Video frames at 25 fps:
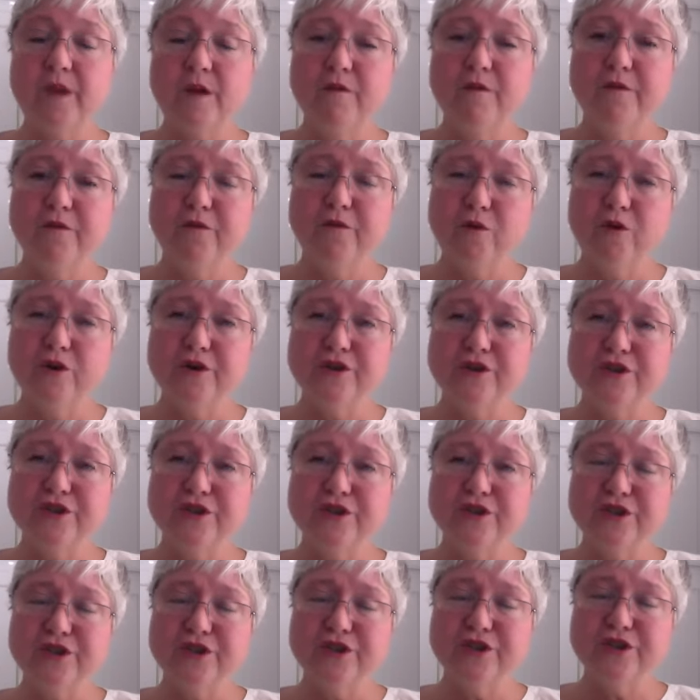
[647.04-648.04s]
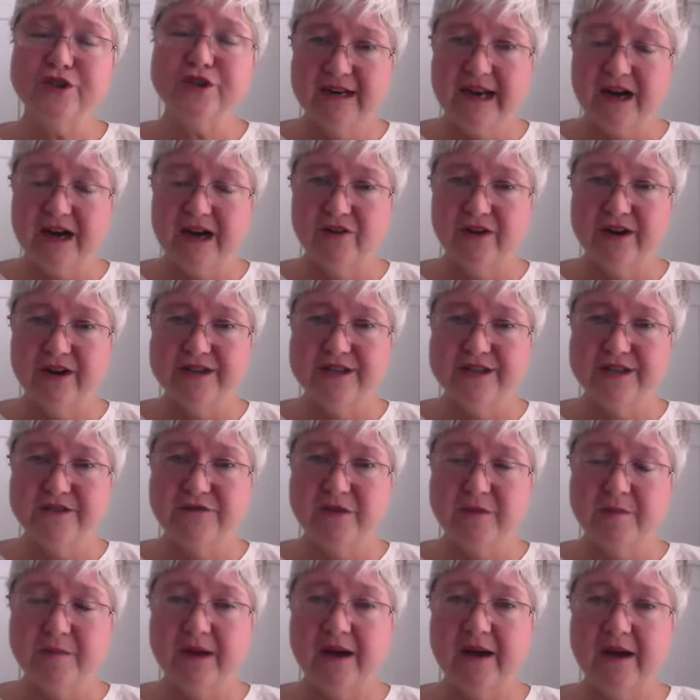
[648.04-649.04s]
for targeted
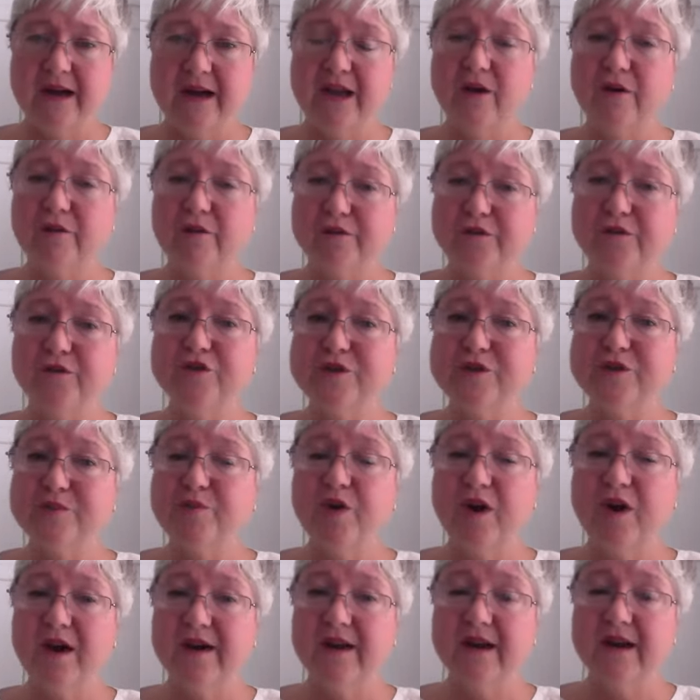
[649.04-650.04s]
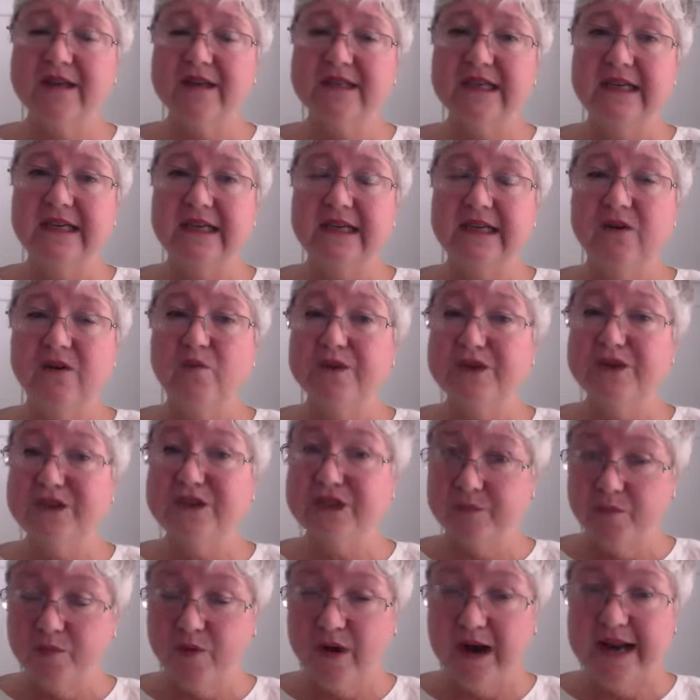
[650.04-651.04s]
areas of the body. Our first product
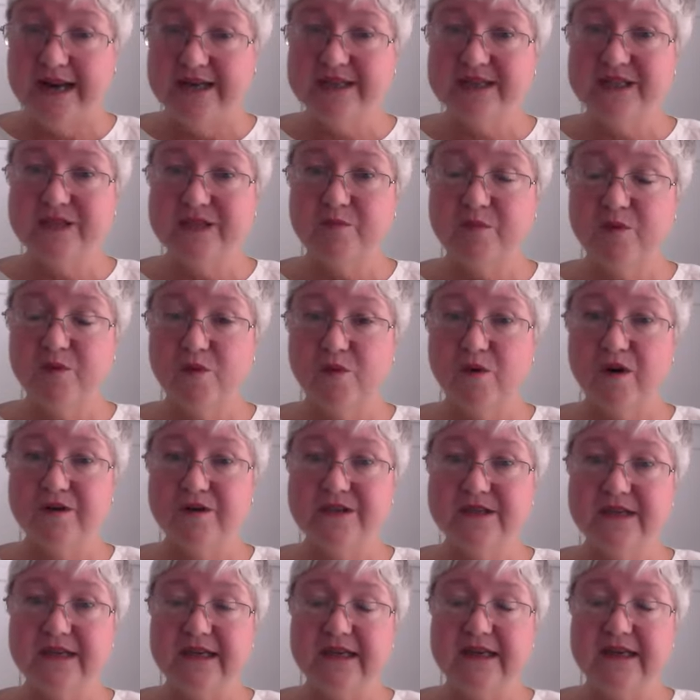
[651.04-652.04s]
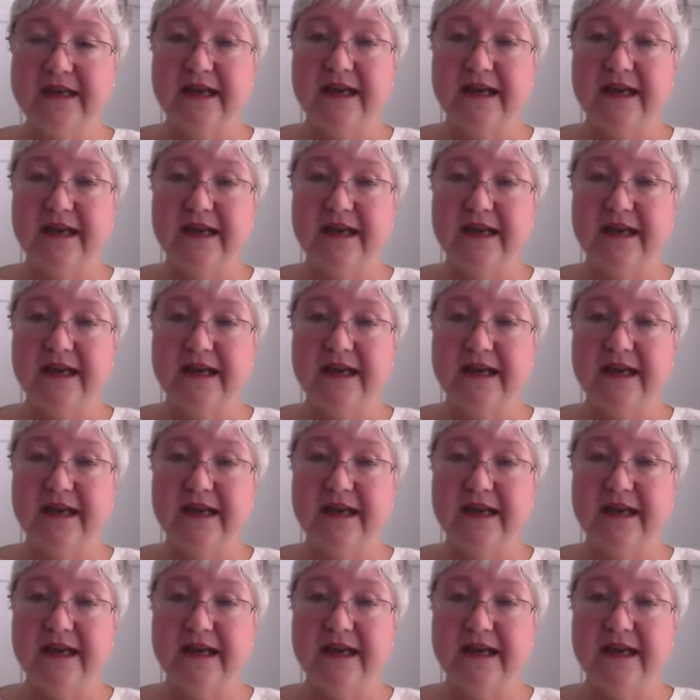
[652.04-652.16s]
was the brain support.